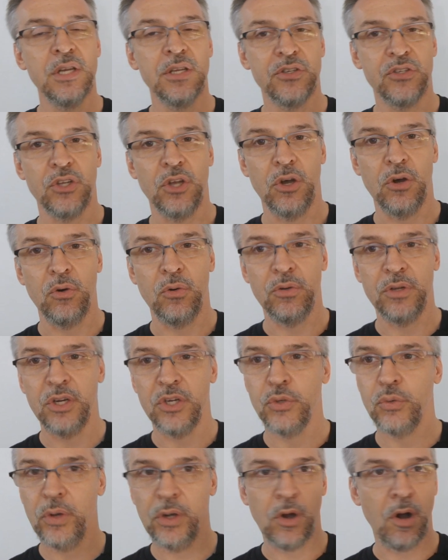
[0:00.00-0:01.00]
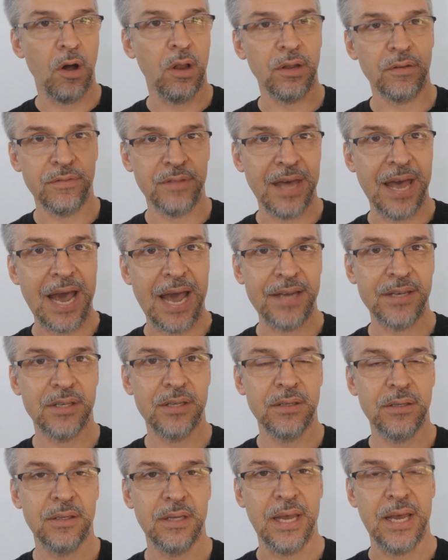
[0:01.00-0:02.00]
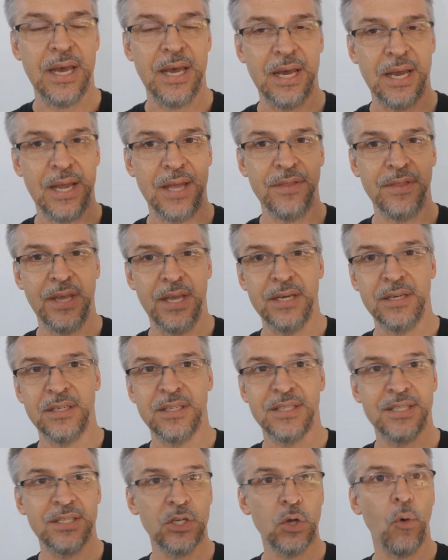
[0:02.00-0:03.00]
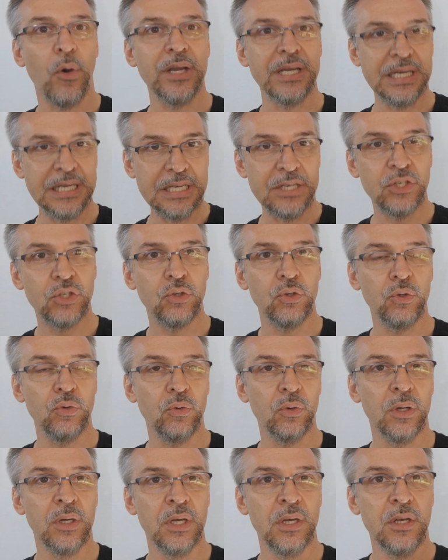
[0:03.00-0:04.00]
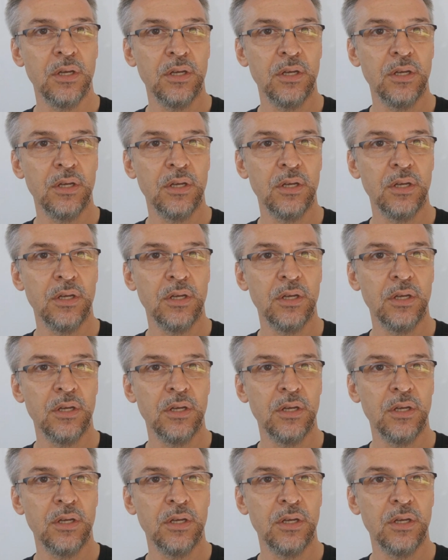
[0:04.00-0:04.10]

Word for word: So you're doing all of that uh, and then going into